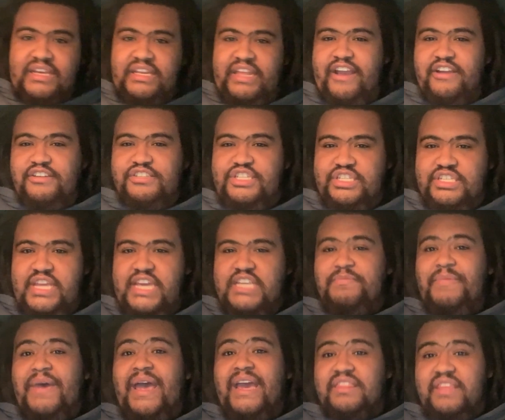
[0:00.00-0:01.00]
there. She stays
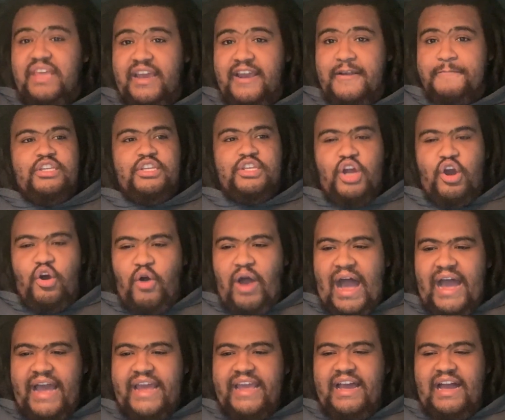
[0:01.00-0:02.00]
back there.
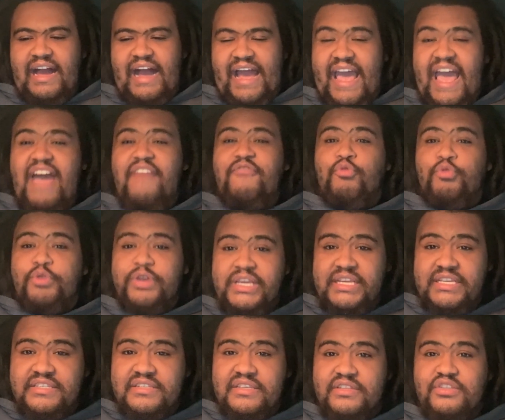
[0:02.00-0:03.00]
I have
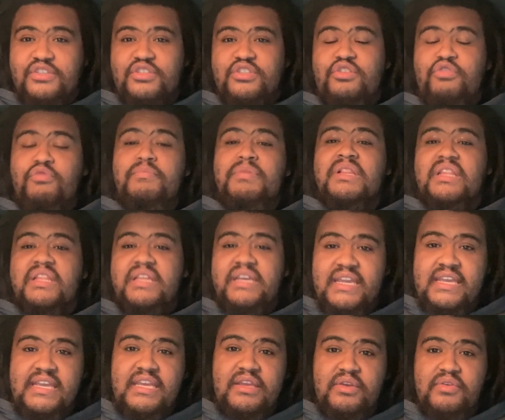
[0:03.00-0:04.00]
reasons to
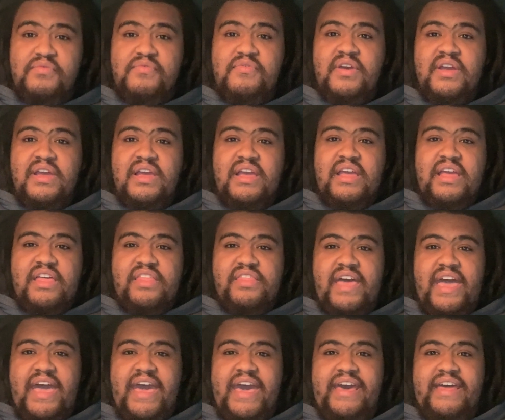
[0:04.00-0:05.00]
believe
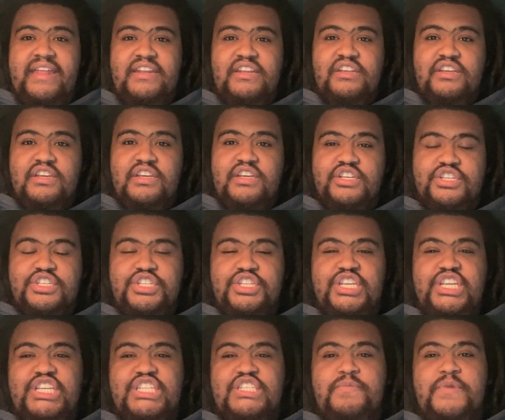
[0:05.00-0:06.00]
that
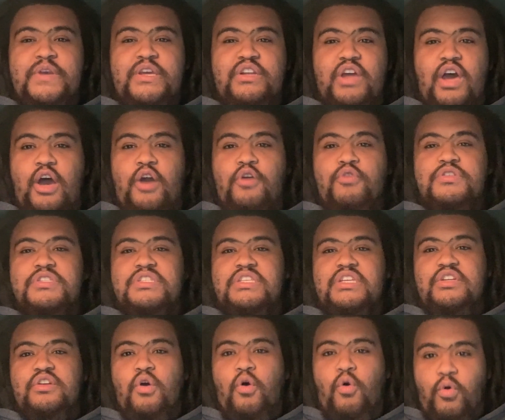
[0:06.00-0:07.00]
she's been
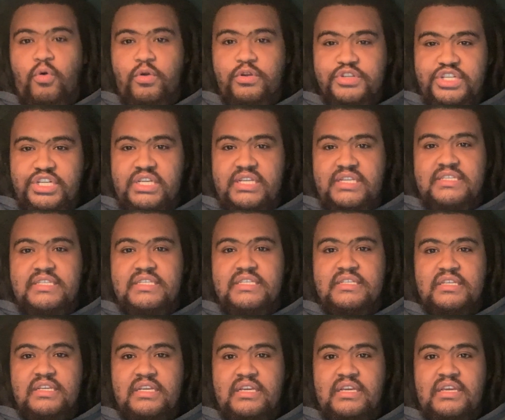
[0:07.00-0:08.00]
hosting orgies
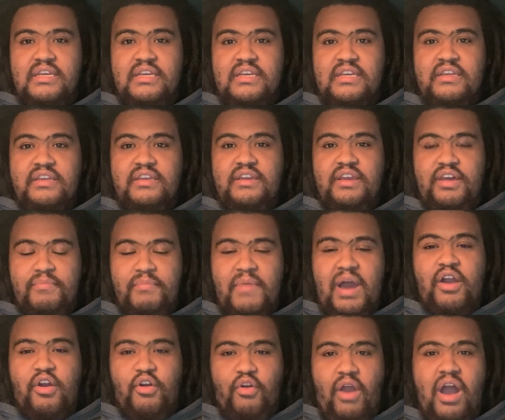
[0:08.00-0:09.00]
in my
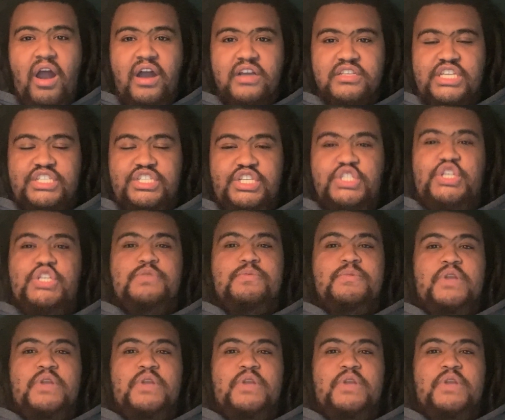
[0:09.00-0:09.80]
garage. Like she's been